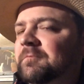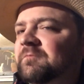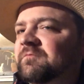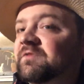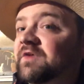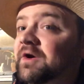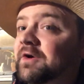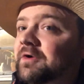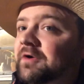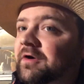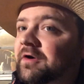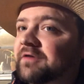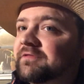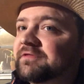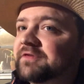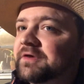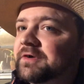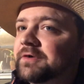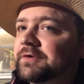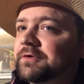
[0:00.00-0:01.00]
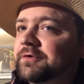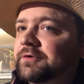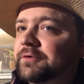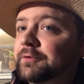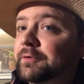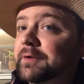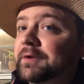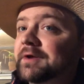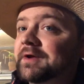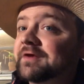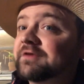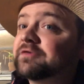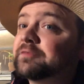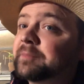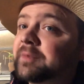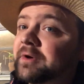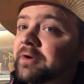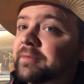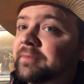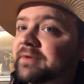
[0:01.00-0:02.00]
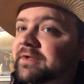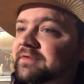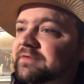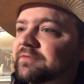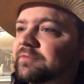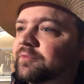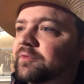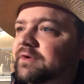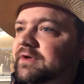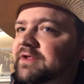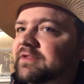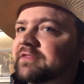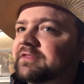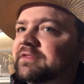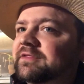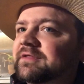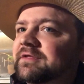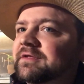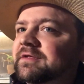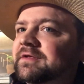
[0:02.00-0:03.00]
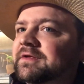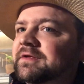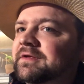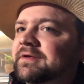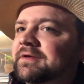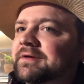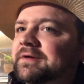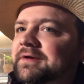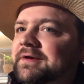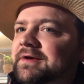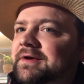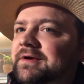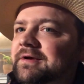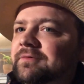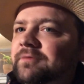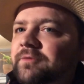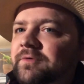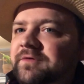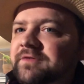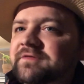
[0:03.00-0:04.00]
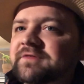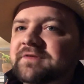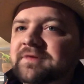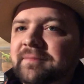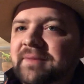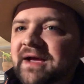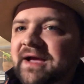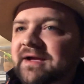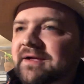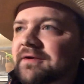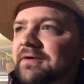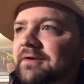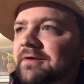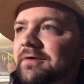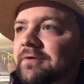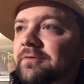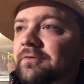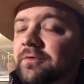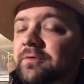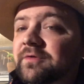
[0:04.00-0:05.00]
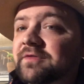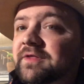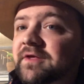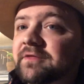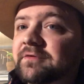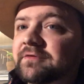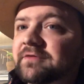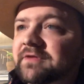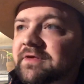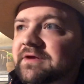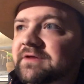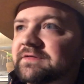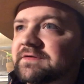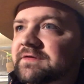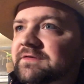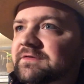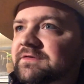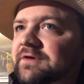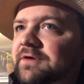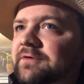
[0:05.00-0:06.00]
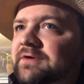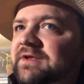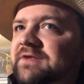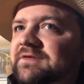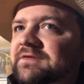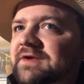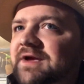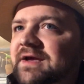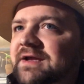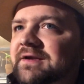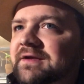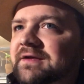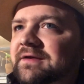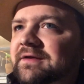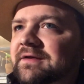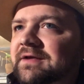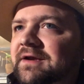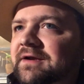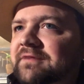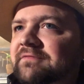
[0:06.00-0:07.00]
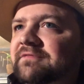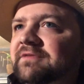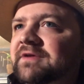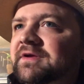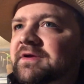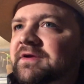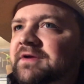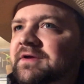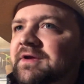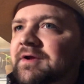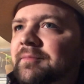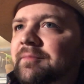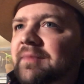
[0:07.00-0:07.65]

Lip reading: very often doing experiments with tobacco or with other things, and so he's got a kind of a